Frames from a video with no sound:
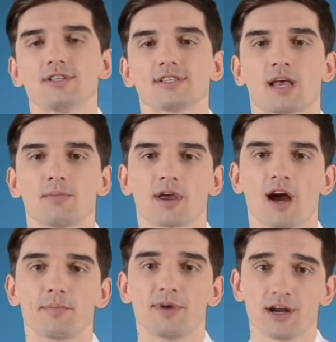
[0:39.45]
can
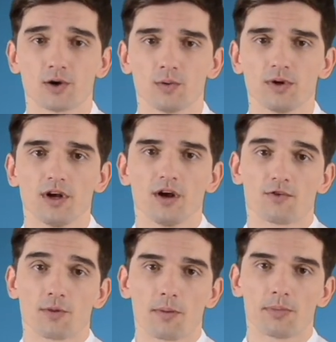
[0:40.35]
become narrowed
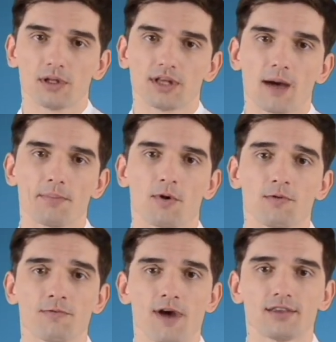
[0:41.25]
from a buildup of
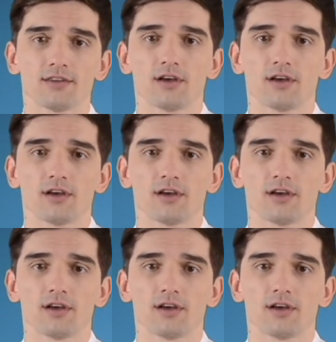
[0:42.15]
fat,